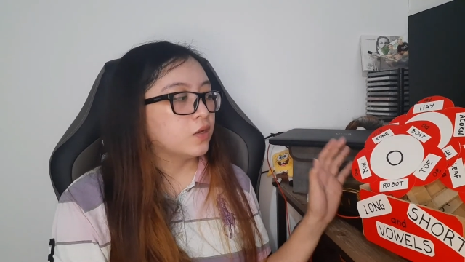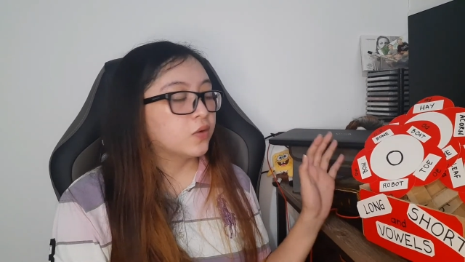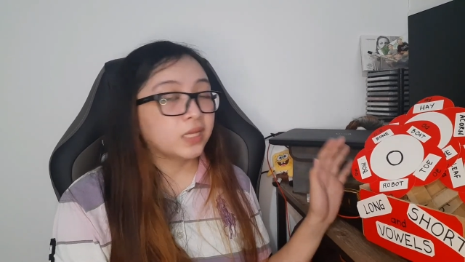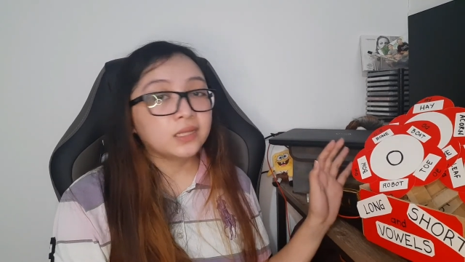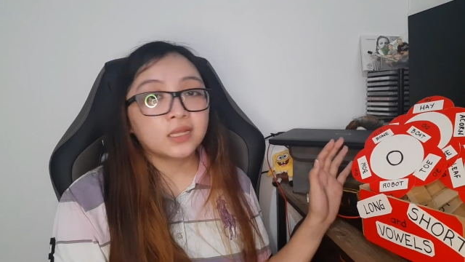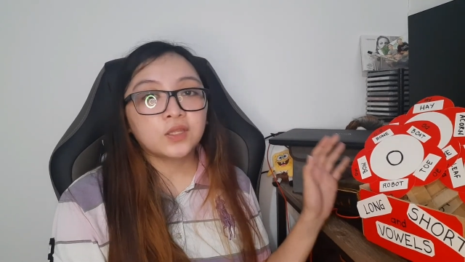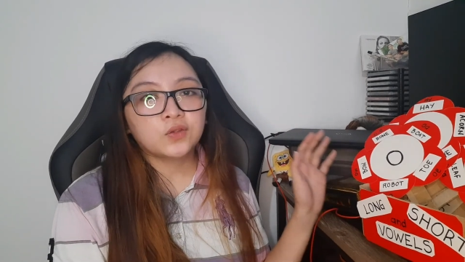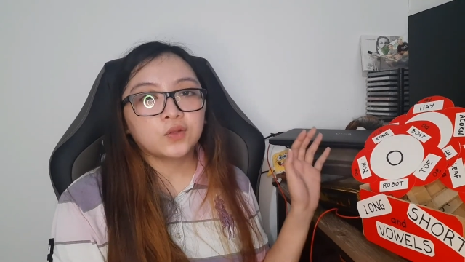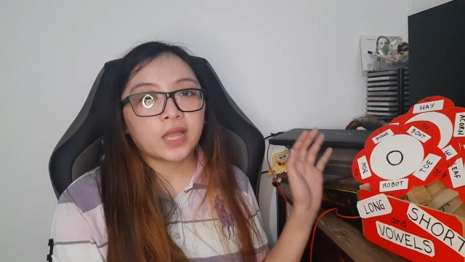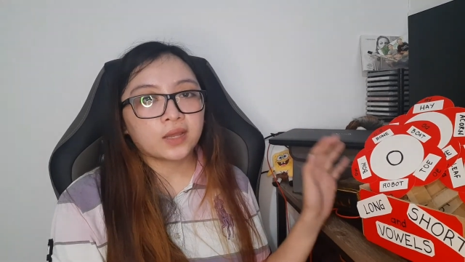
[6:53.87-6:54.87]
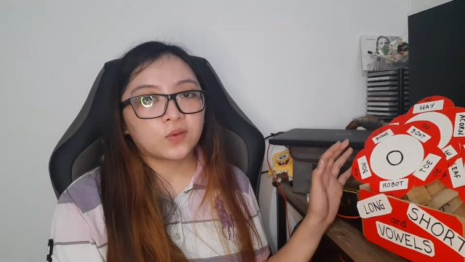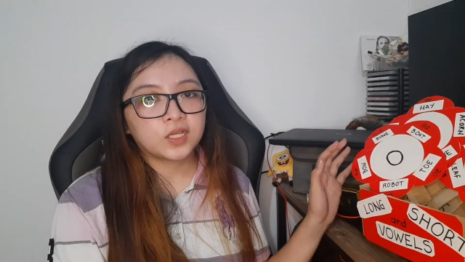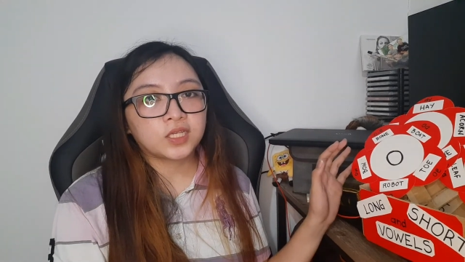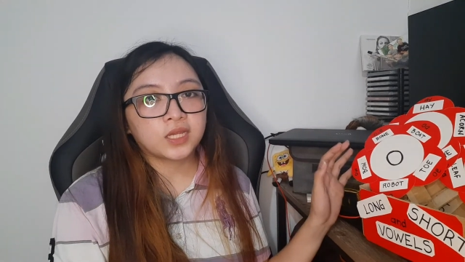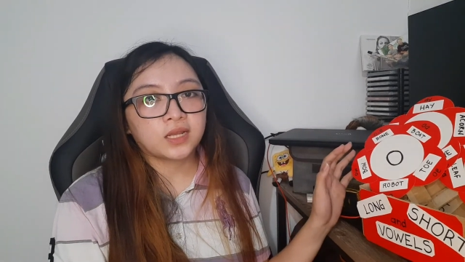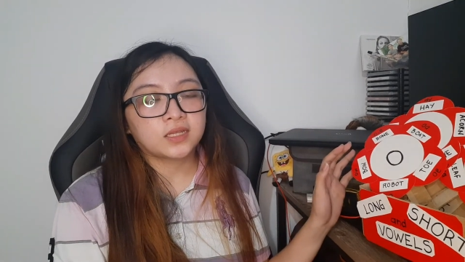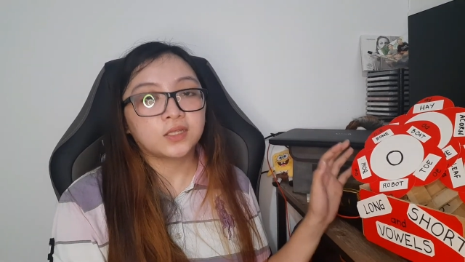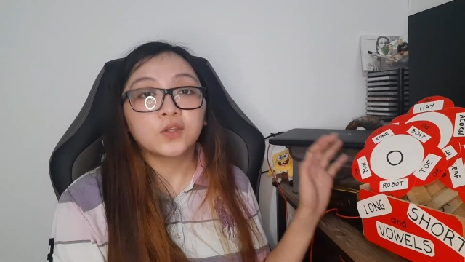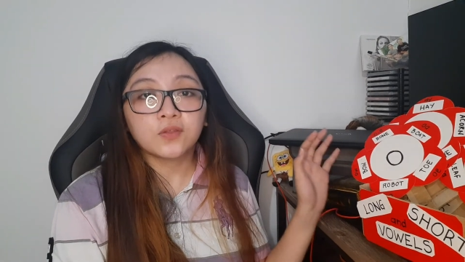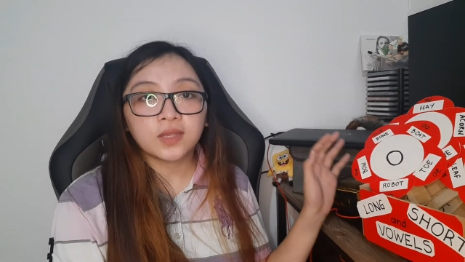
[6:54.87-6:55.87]
related to language and
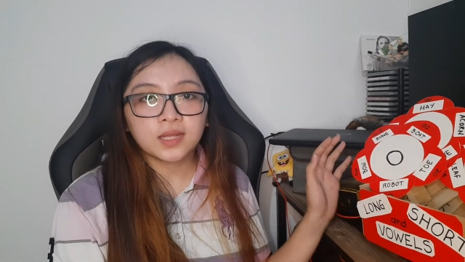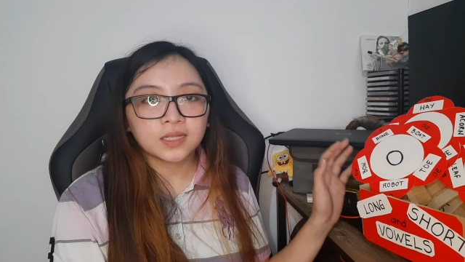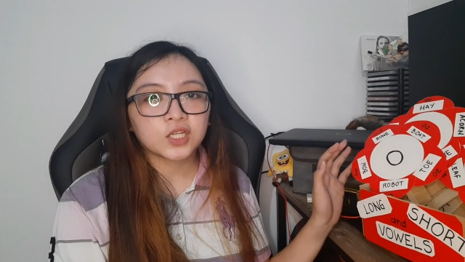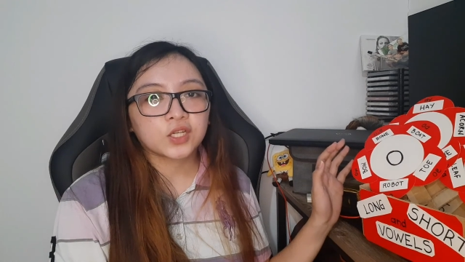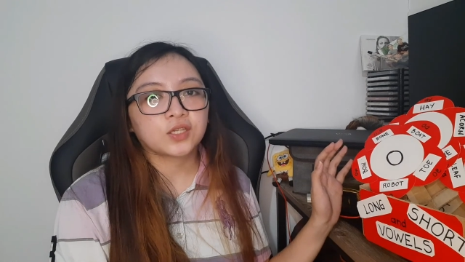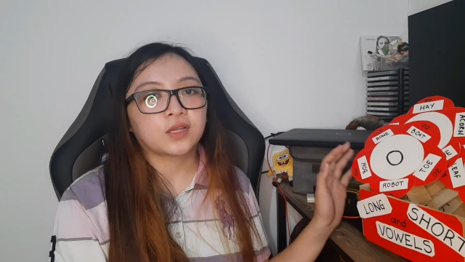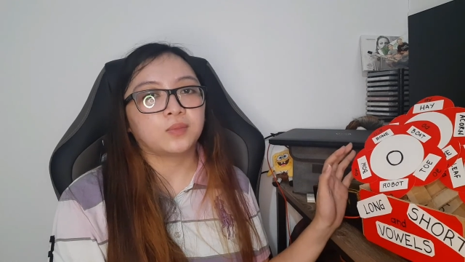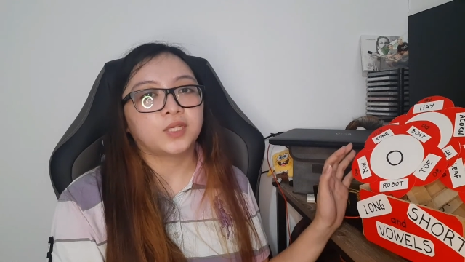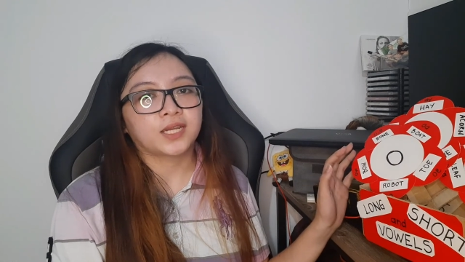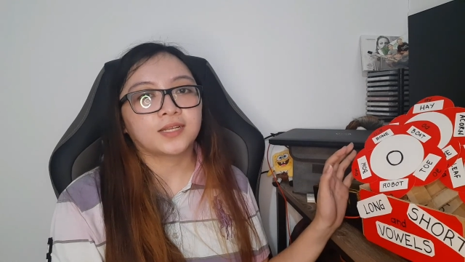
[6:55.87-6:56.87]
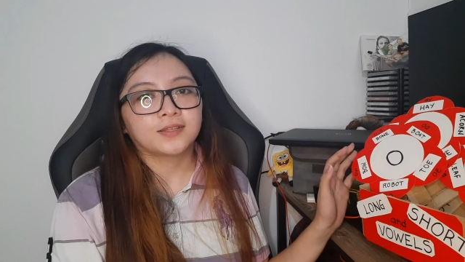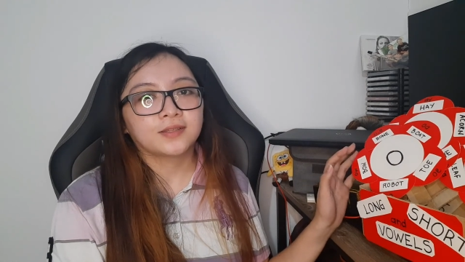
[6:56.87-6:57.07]
to English subject.